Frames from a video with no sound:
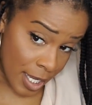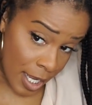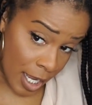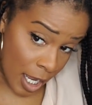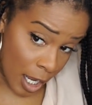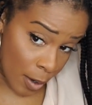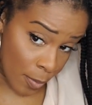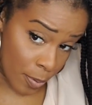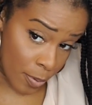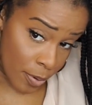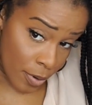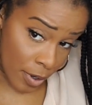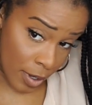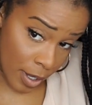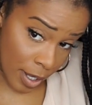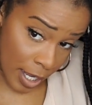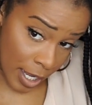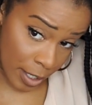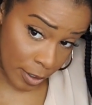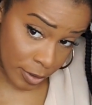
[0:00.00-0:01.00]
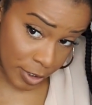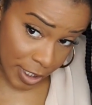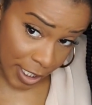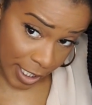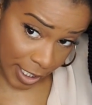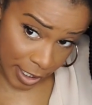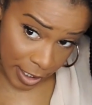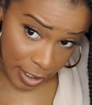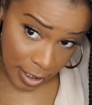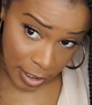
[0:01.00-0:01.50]
I'll
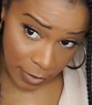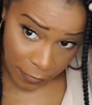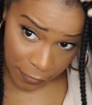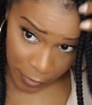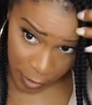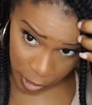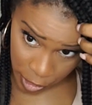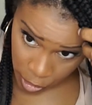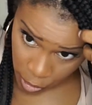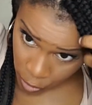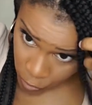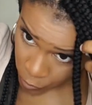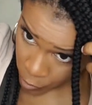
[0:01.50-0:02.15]
take the first 2